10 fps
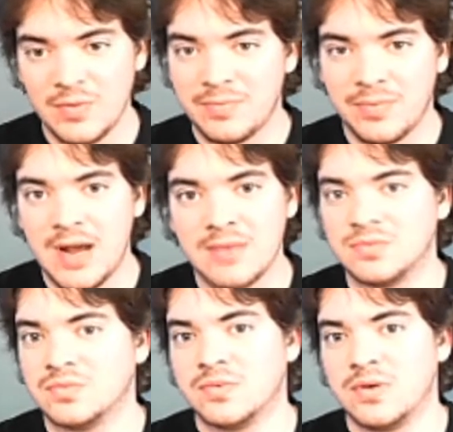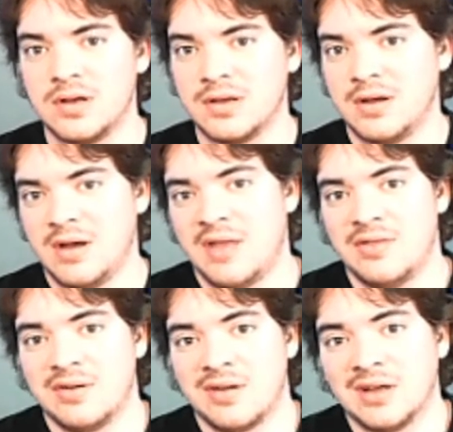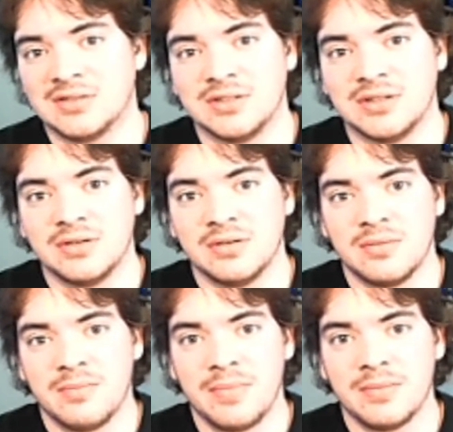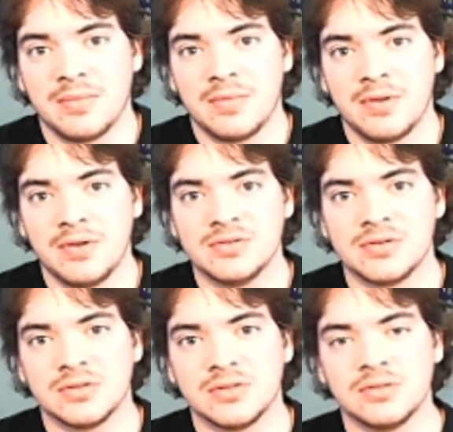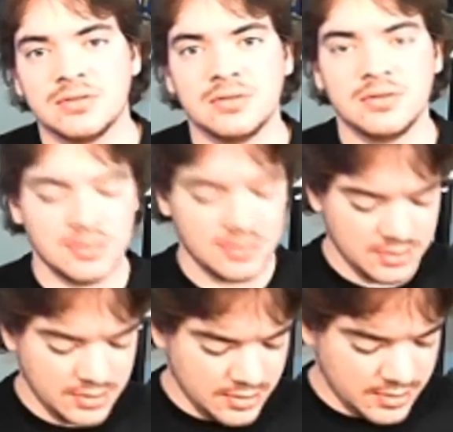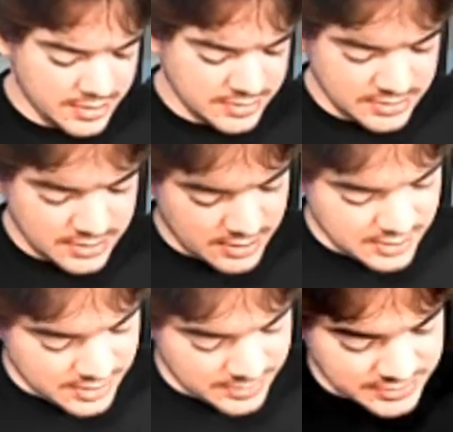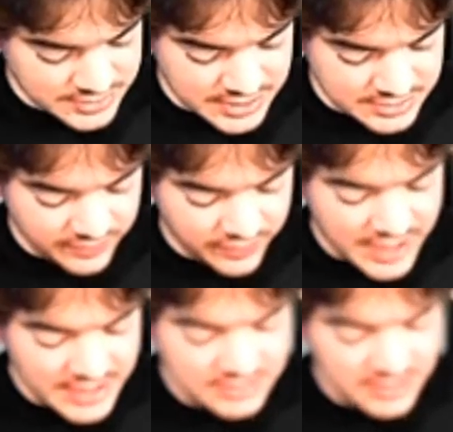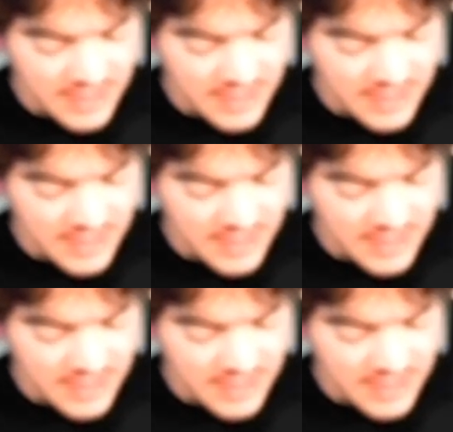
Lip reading: problems on their guzzling users. It says the Verizon